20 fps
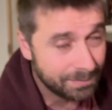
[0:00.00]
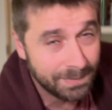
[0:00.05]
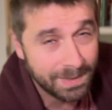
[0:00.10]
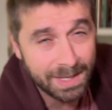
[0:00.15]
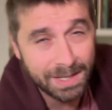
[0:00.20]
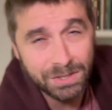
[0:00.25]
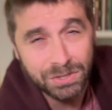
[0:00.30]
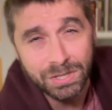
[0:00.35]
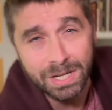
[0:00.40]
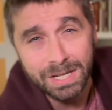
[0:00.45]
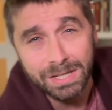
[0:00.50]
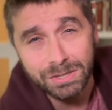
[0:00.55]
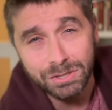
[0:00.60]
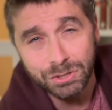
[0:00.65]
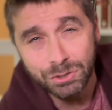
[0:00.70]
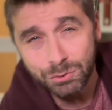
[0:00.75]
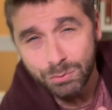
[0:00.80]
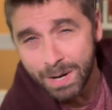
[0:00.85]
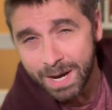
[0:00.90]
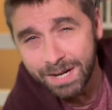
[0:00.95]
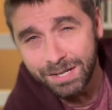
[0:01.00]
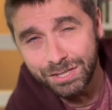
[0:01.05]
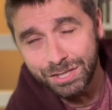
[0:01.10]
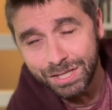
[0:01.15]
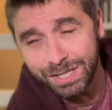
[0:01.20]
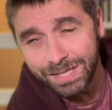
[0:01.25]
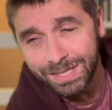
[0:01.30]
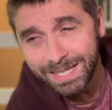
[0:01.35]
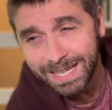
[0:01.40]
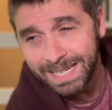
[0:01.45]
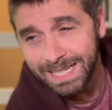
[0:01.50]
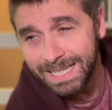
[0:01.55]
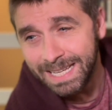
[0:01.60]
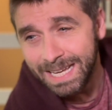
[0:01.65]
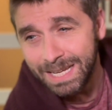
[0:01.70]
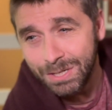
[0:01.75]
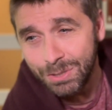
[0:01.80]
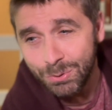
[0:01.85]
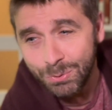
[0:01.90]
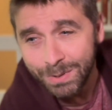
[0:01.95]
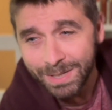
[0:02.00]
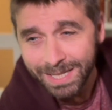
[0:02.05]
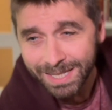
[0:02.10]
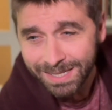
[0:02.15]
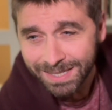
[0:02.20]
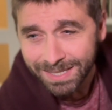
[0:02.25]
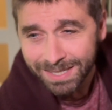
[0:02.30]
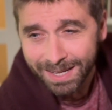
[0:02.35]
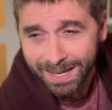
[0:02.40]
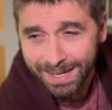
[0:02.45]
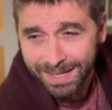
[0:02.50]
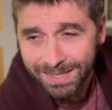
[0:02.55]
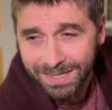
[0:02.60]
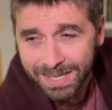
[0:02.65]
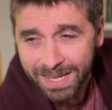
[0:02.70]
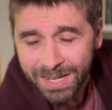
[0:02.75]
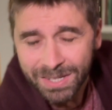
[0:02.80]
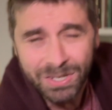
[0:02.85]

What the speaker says: They exchange strategies and gain new insights,